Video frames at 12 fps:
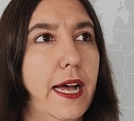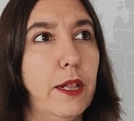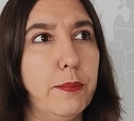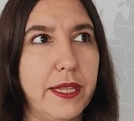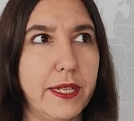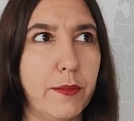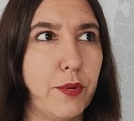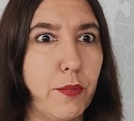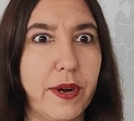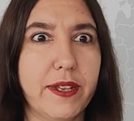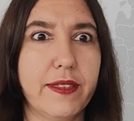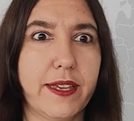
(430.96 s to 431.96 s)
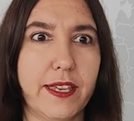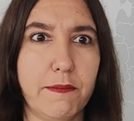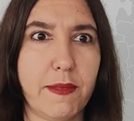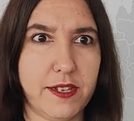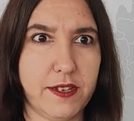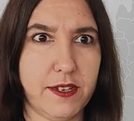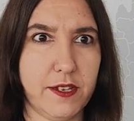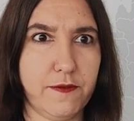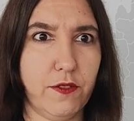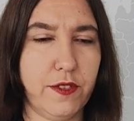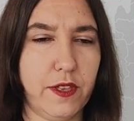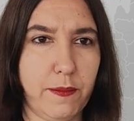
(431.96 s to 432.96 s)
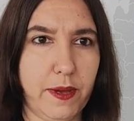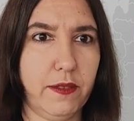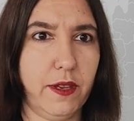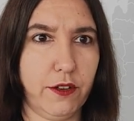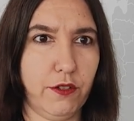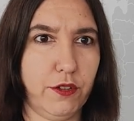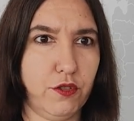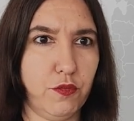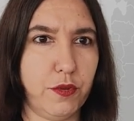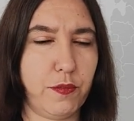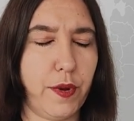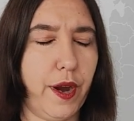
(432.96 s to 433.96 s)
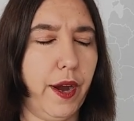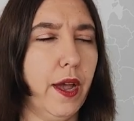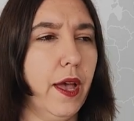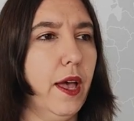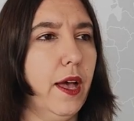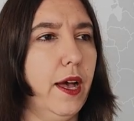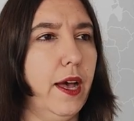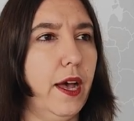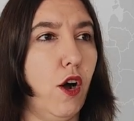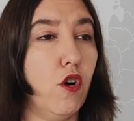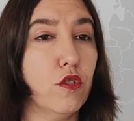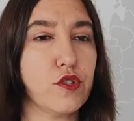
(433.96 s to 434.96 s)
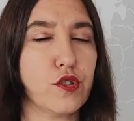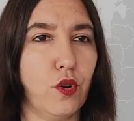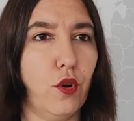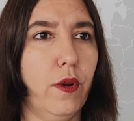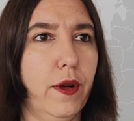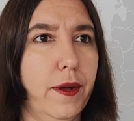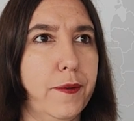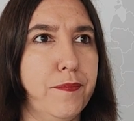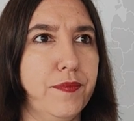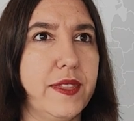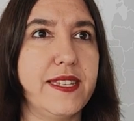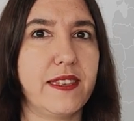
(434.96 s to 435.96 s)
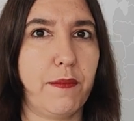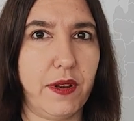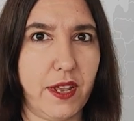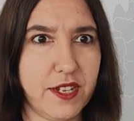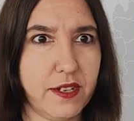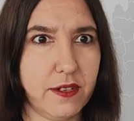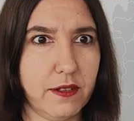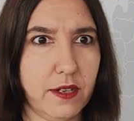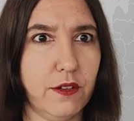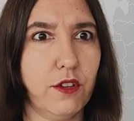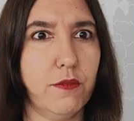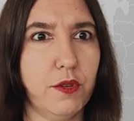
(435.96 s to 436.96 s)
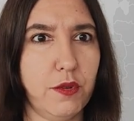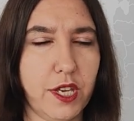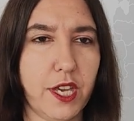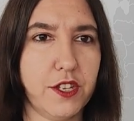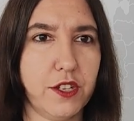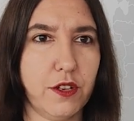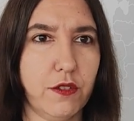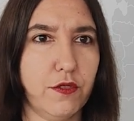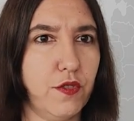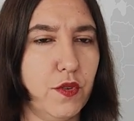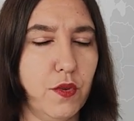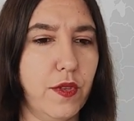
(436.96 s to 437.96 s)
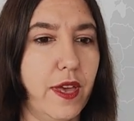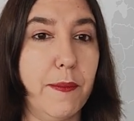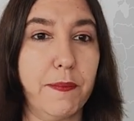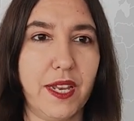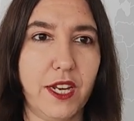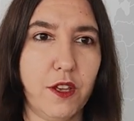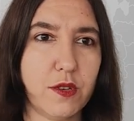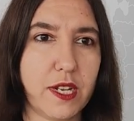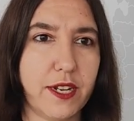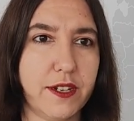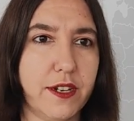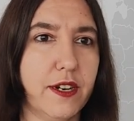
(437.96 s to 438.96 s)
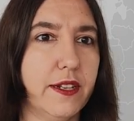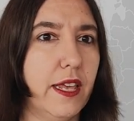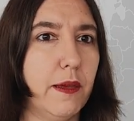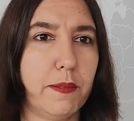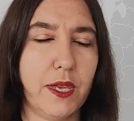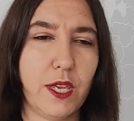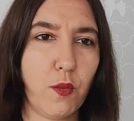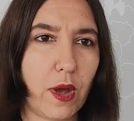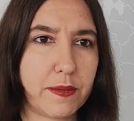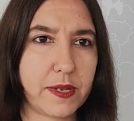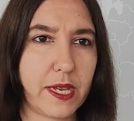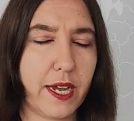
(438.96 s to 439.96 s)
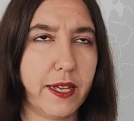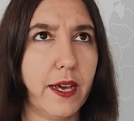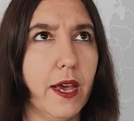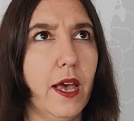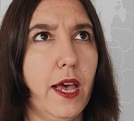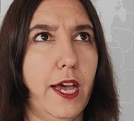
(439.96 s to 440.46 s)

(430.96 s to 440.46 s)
helping them preparing the key messages for the event they are going to prepare. Also, dissemination and communication through the MP newsletter, the MP website,